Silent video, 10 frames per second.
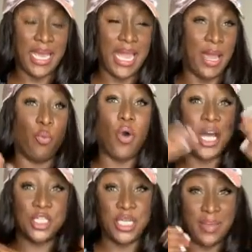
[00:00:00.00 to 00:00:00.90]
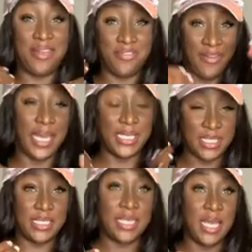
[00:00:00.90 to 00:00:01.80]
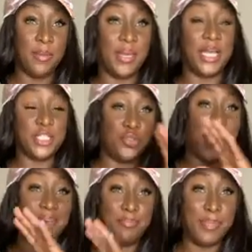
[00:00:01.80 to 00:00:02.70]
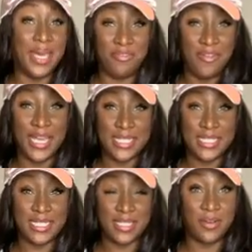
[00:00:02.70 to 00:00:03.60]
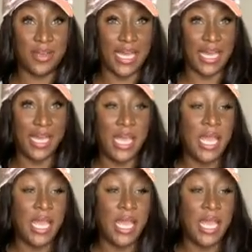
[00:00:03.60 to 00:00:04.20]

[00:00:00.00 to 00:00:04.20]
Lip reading: And washing my face, because you have bed face, okay?